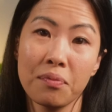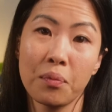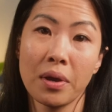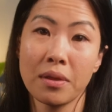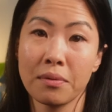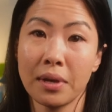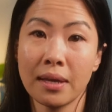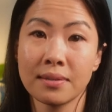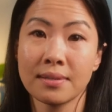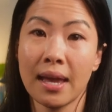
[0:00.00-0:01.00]
whether
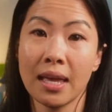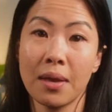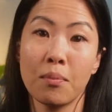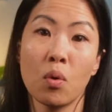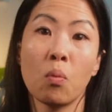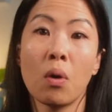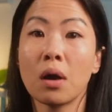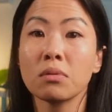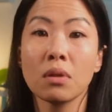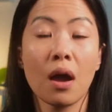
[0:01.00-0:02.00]
it's taking more
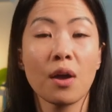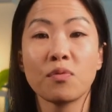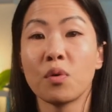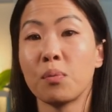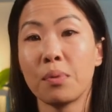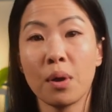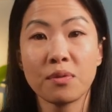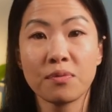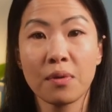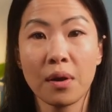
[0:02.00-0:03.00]
wildlife or
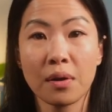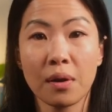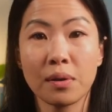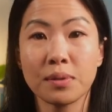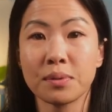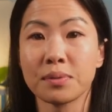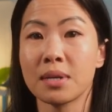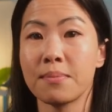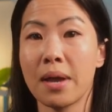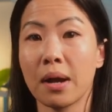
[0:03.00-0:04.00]
bird photos or
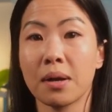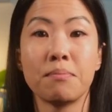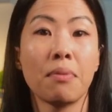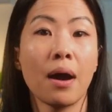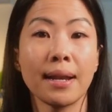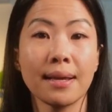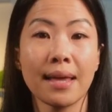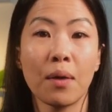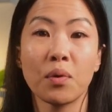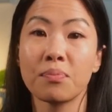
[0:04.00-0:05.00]
somehow combining
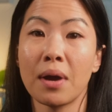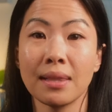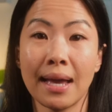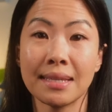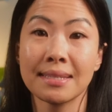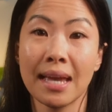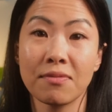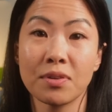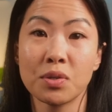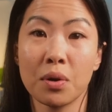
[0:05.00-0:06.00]
that with my
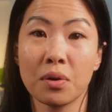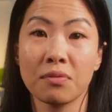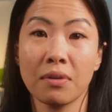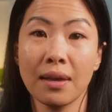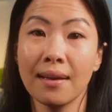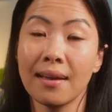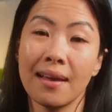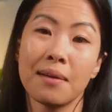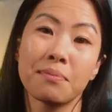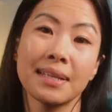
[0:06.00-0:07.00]
landscape photography,
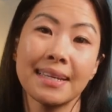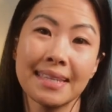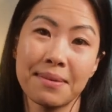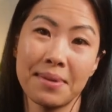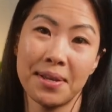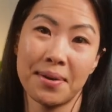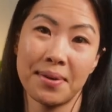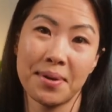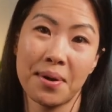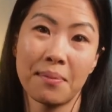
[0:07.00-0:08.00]
please let me know
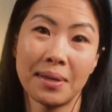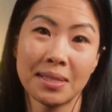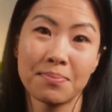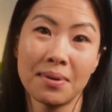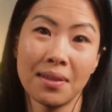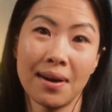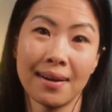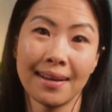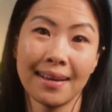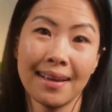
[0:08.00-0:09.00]
in the comments below.